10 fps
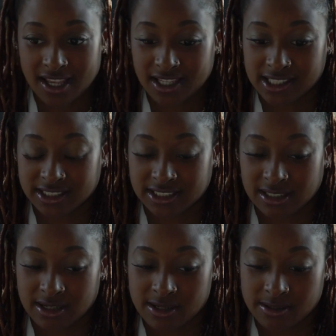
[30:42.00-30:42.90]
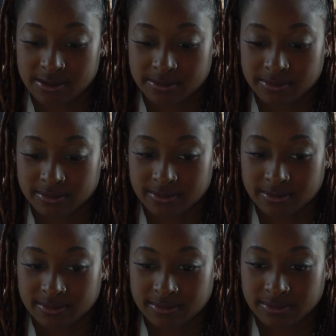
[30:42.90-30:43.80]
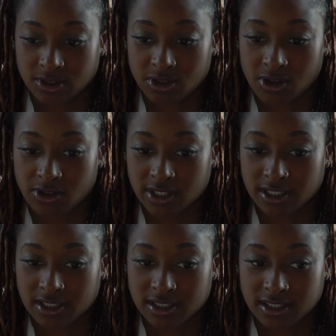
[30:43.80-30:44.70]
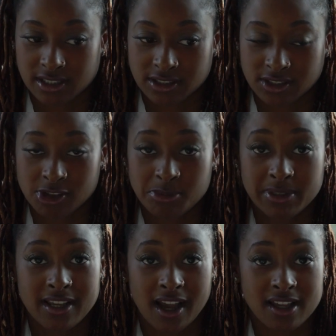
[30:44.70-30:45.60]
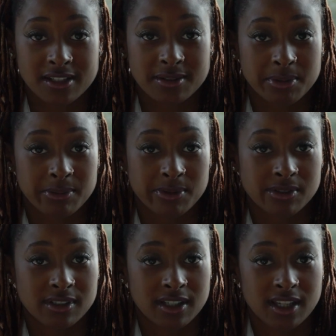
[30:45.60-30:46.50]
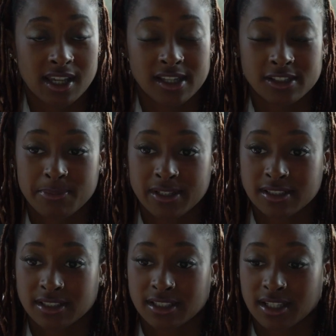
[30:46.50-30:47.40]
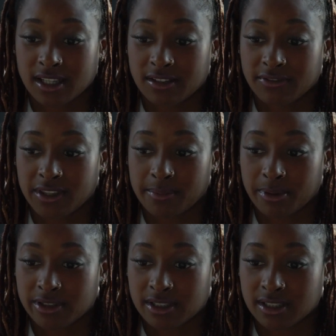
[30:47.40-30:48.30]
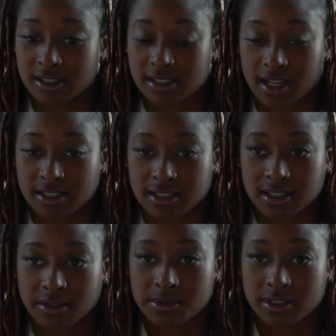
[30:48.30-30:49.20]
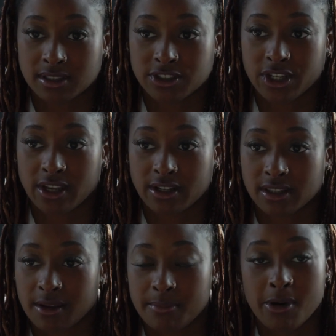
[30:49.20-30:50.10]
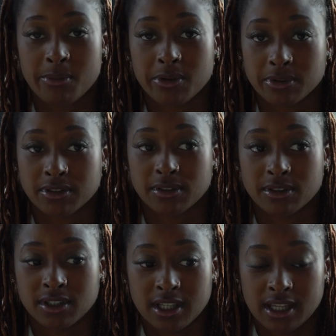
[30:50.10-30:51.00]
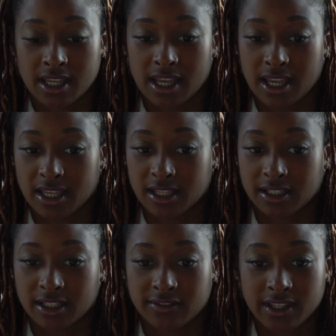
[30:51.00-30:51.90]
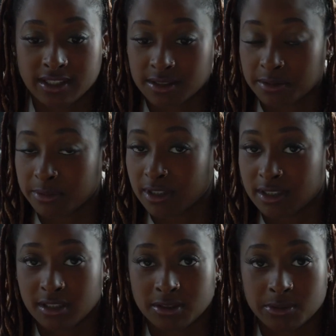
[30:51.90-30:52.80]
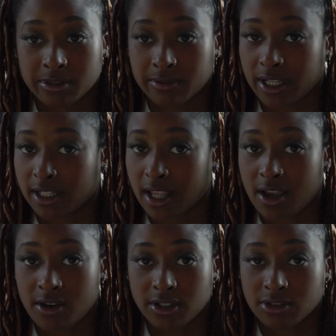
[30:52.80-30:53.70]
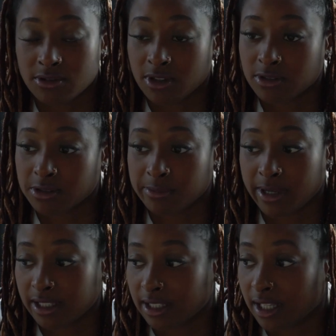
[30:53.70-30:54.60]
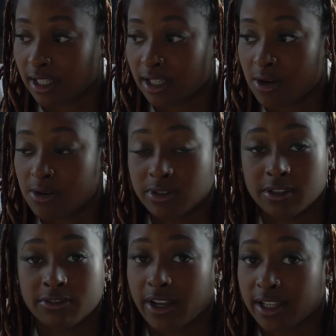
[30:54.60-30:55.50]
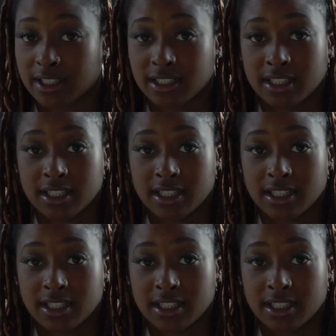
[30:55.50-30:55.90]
And, you know, just be kind to people, especially if that person decides that they want to share that moment with you. And if that's something you're dealing with right now, or you know somebody, like, hold the fight